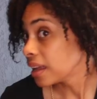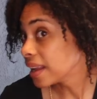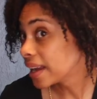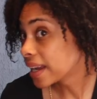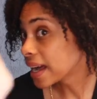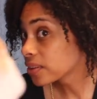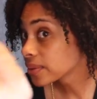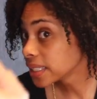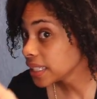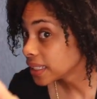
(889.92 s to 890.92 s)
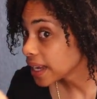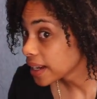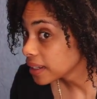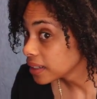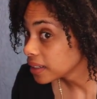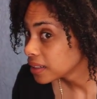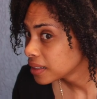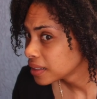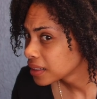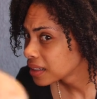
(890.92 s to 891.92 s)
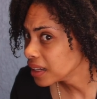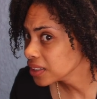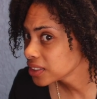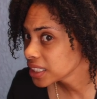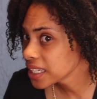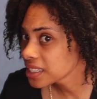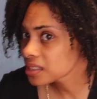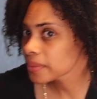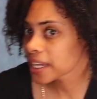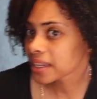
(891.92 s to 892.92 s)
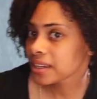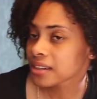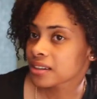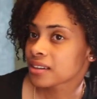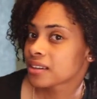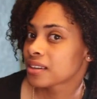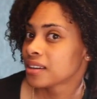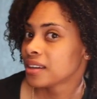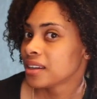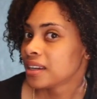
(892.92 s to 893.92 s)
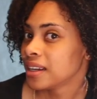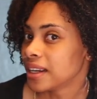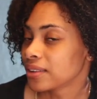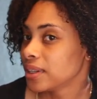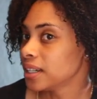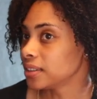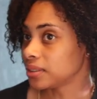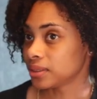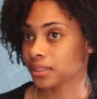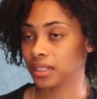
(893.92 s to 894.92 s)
like I don't see a lot of color change back here. I don't know.